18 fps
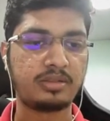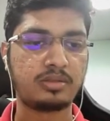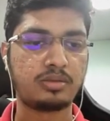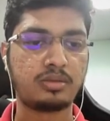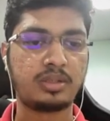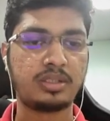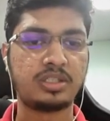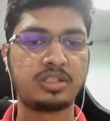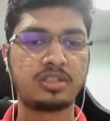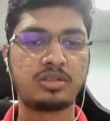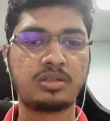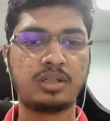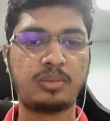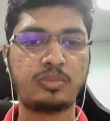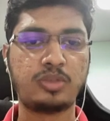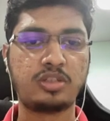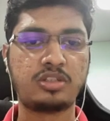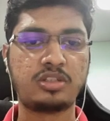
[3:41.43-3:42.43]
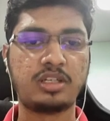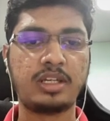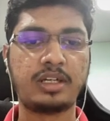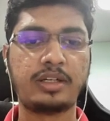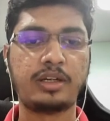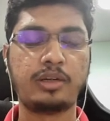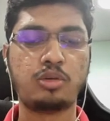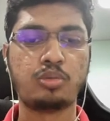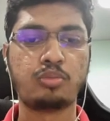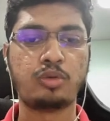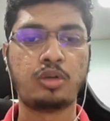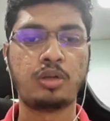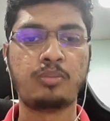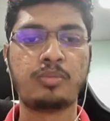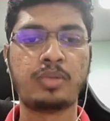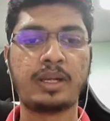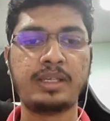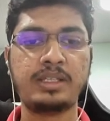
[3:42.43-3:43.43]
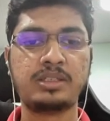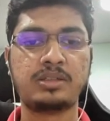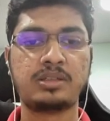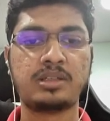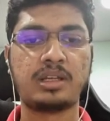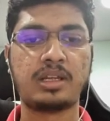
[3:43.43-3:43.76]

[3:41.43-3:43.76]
So I'm just selecting total price,